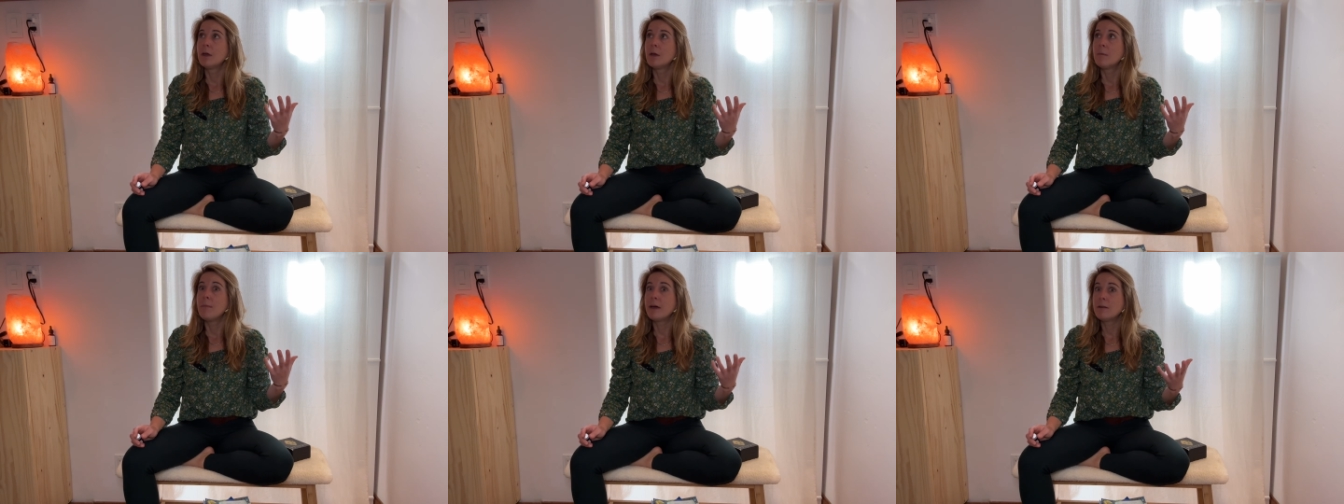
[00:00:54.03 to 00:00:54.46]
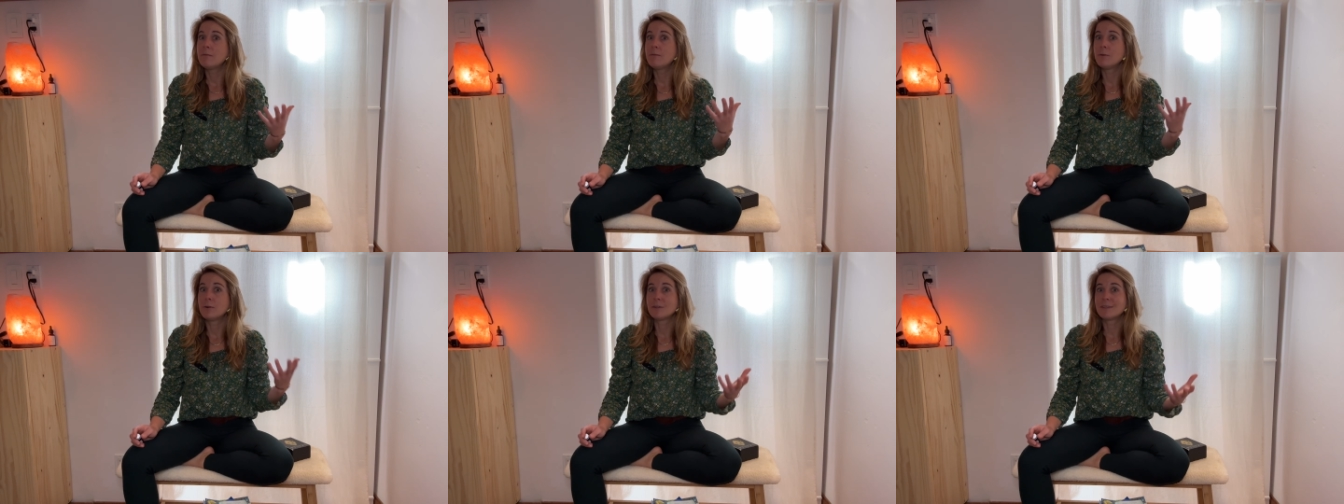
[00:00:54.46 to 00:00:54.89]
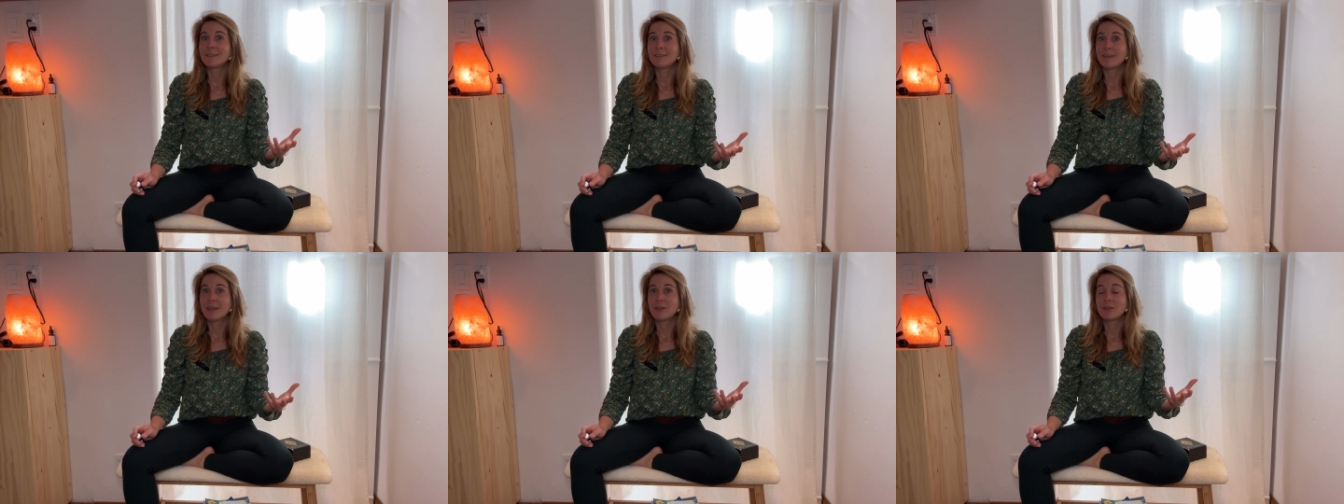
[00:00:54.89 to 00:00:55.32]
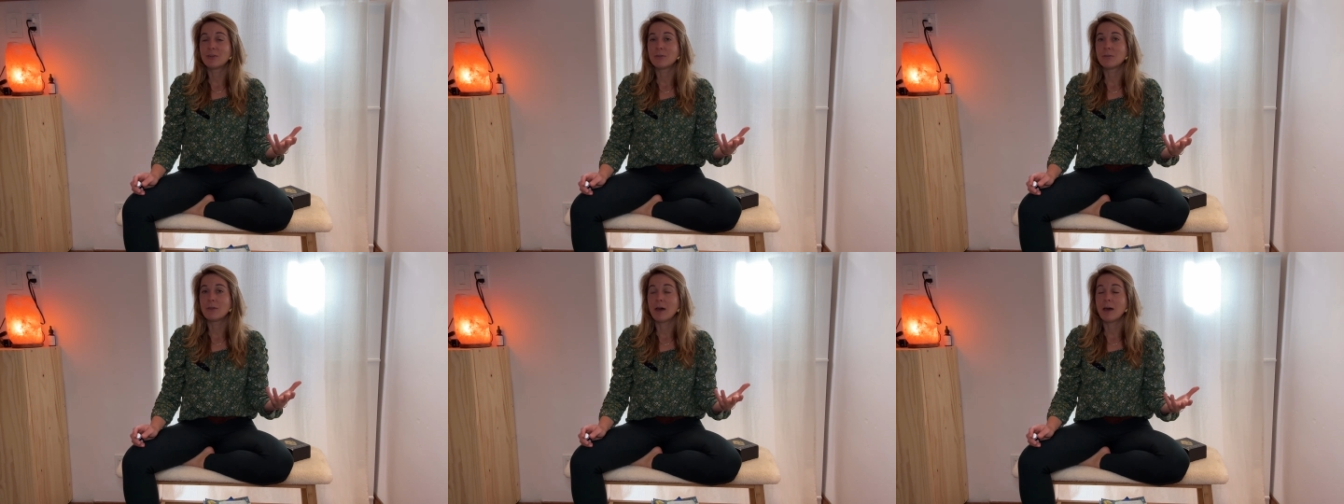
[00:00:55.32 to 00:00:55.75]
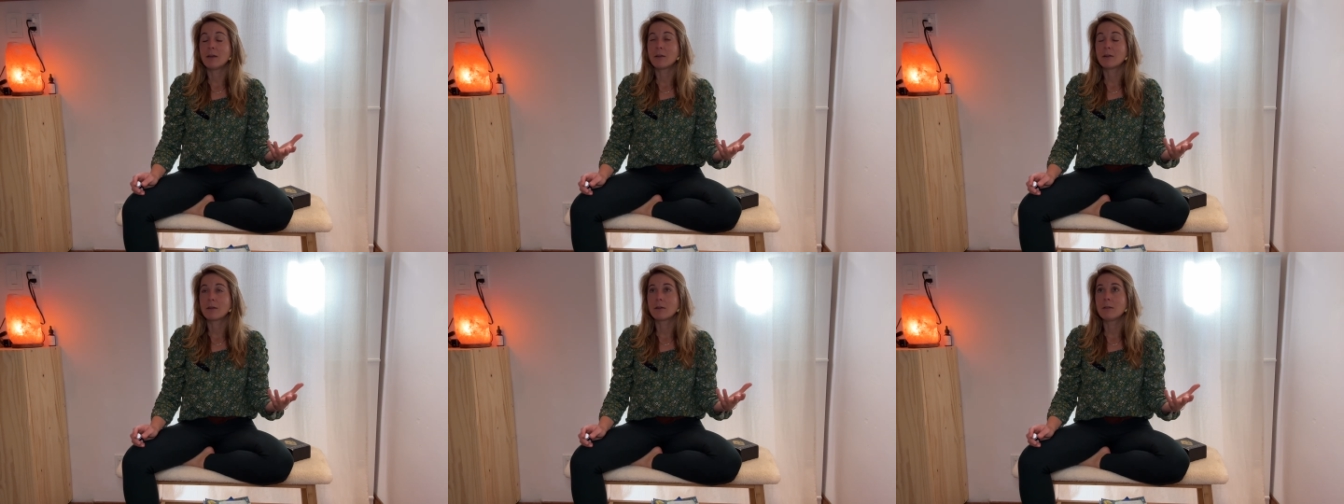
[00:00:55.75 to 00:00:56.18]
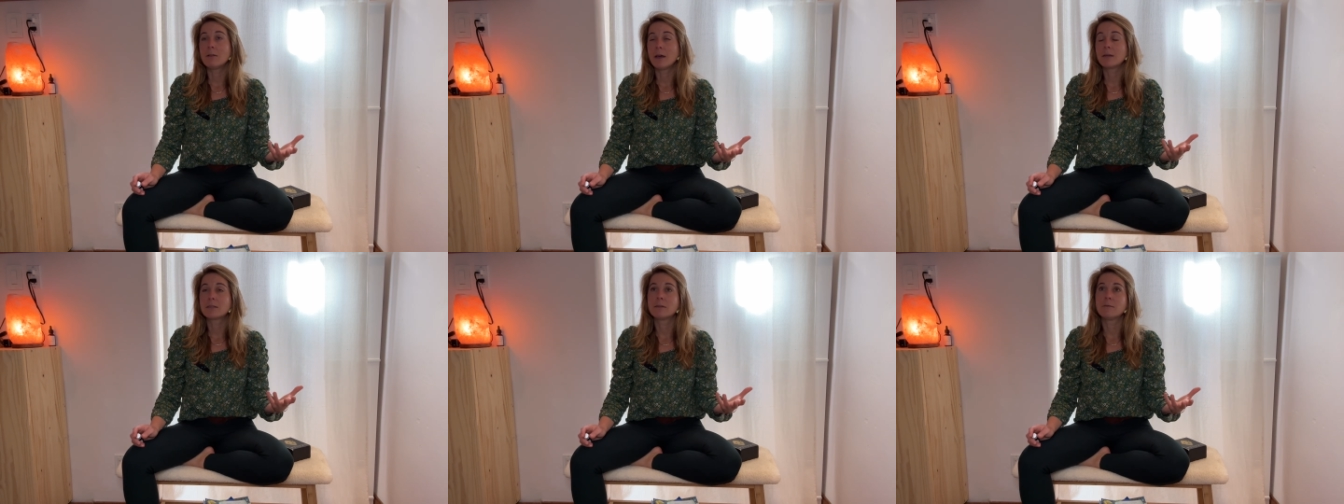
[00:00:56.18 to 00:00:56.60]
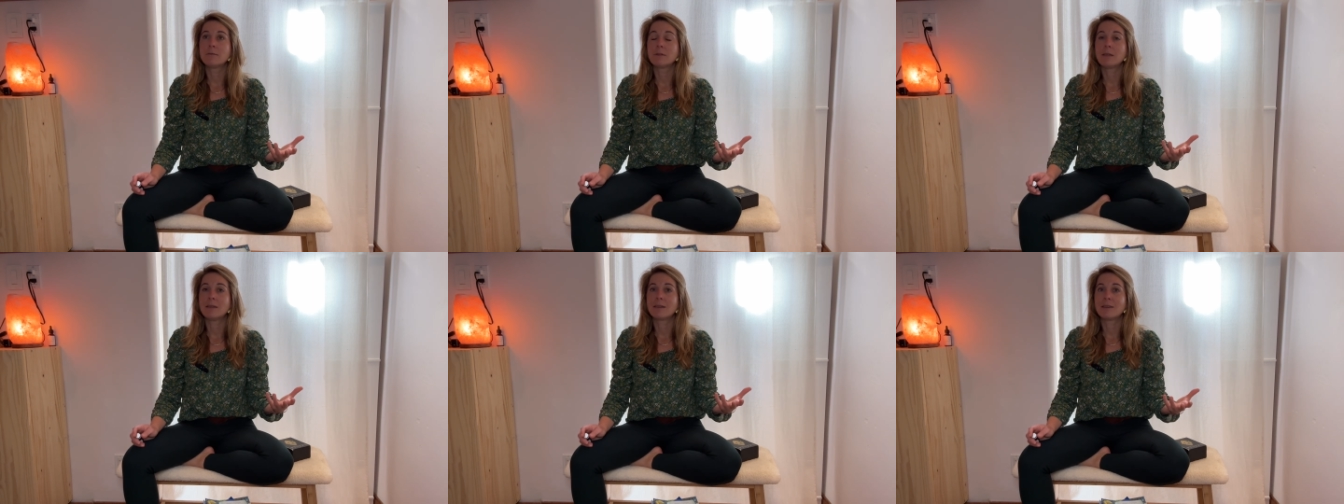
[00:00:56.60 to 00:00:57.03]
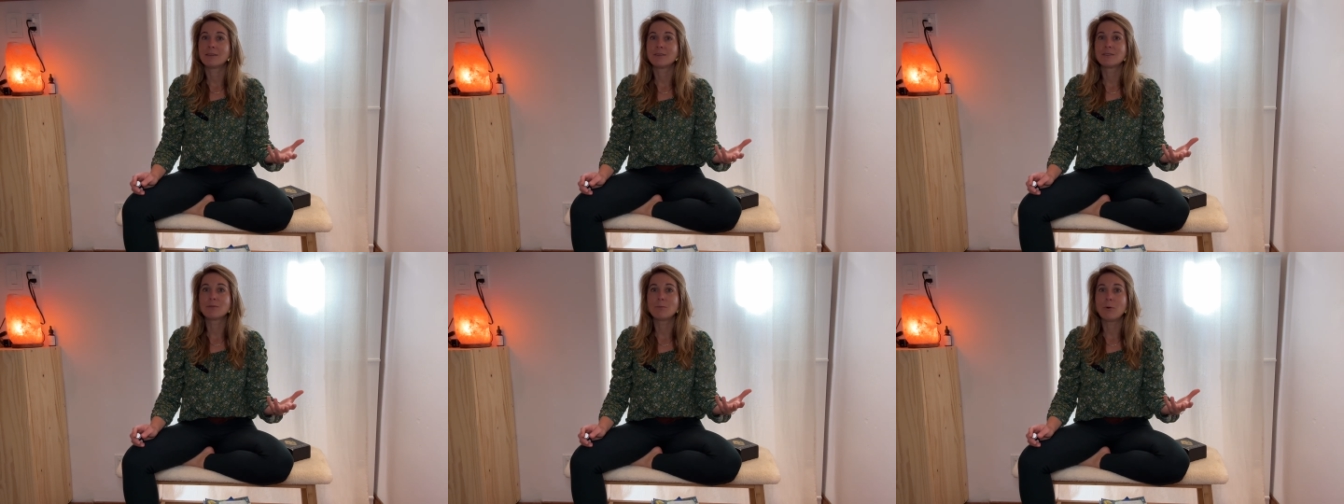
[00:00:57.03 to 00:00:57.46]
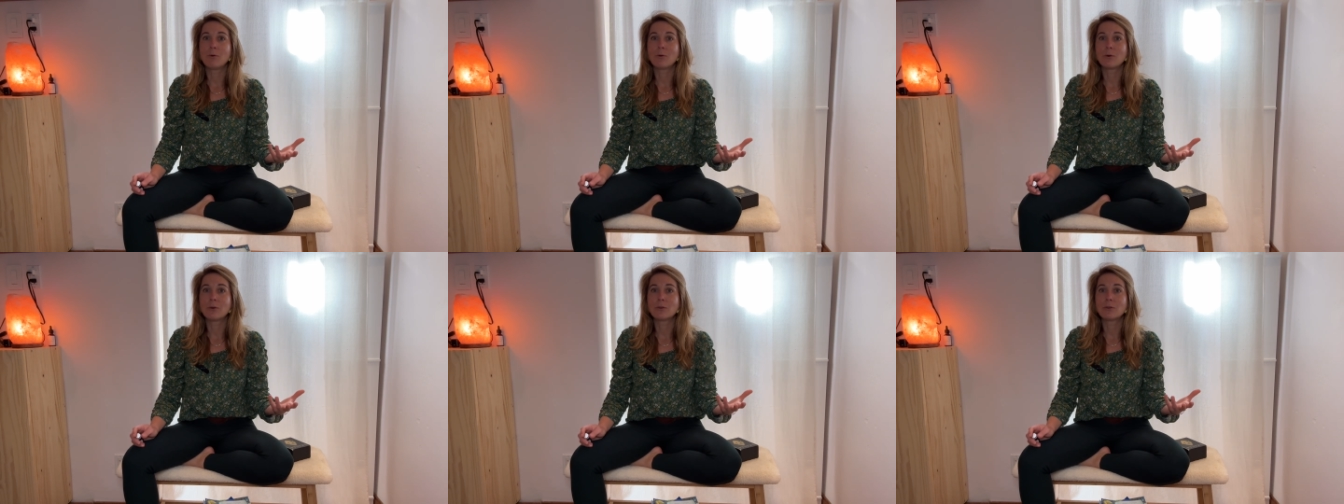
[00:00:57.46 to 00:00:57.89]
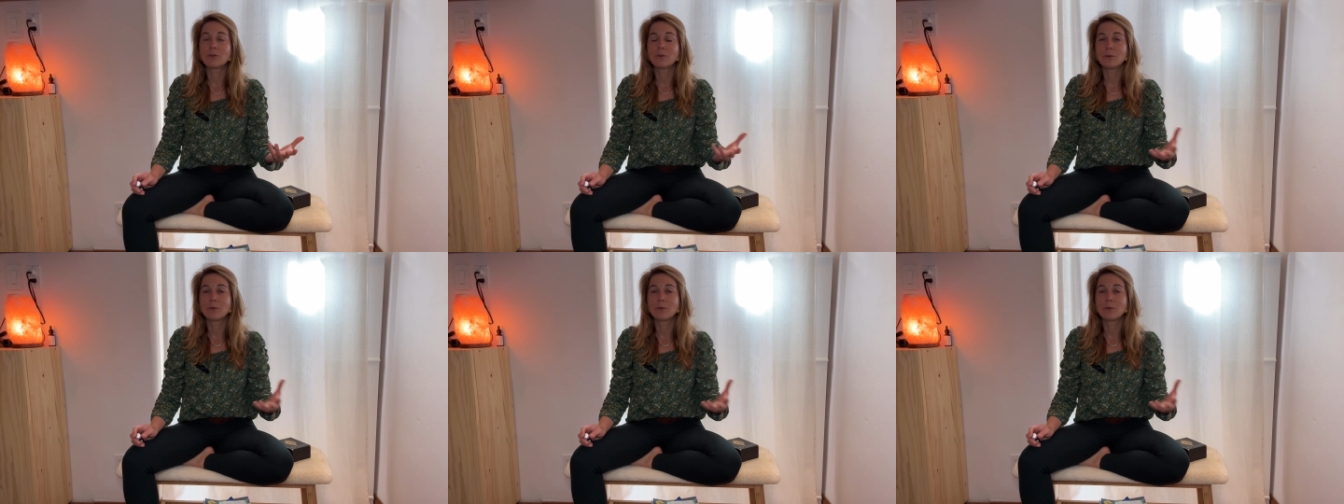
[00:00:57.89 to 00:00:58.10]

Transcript: metaphors in nature that collectively can support